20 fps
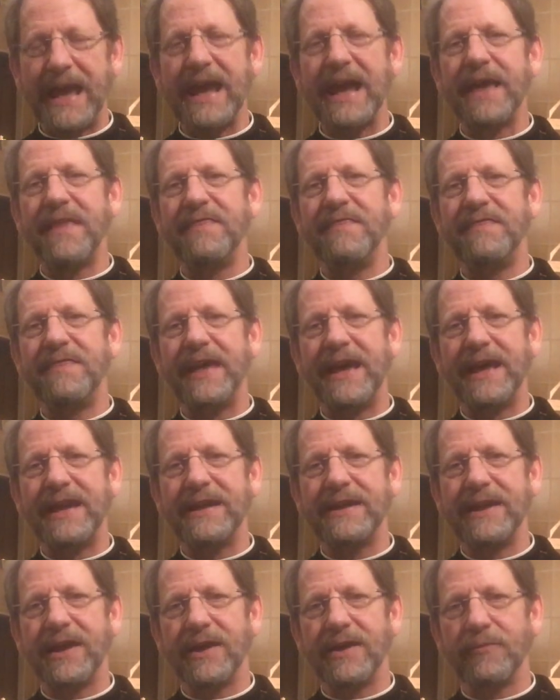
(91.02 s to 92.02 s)
And
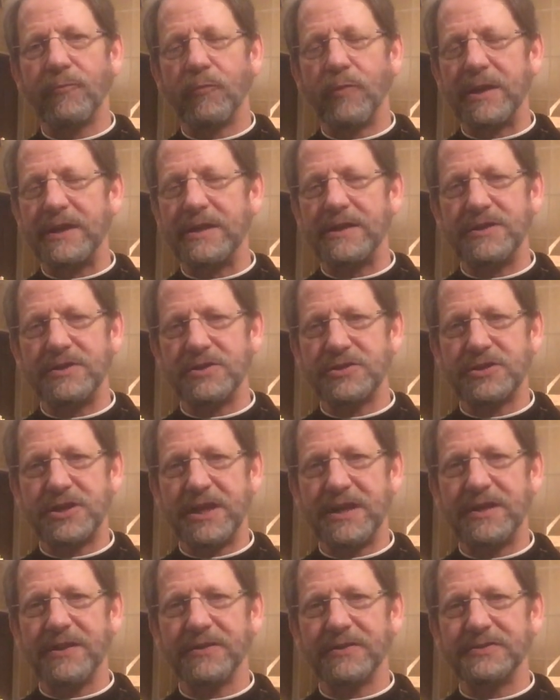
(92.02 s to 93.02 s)
then when she
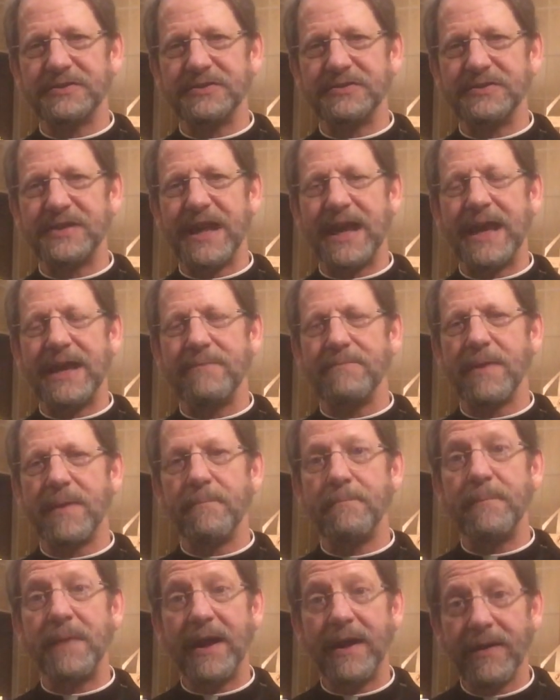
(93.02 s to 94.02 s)
hears his name,
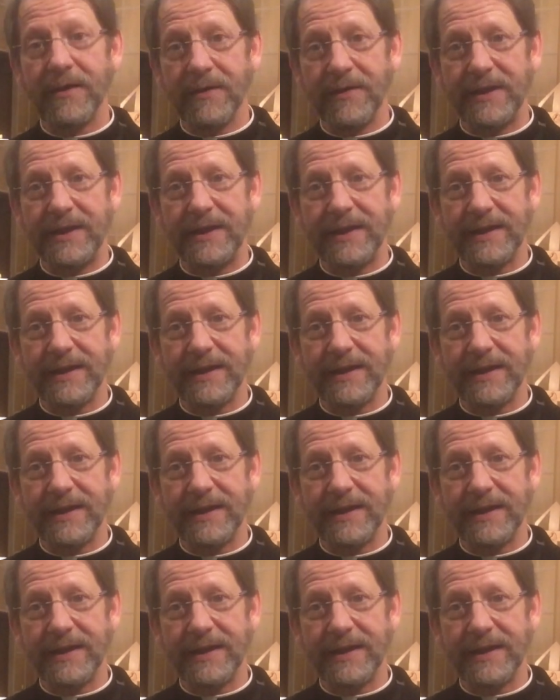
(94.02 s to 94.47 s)
Mary,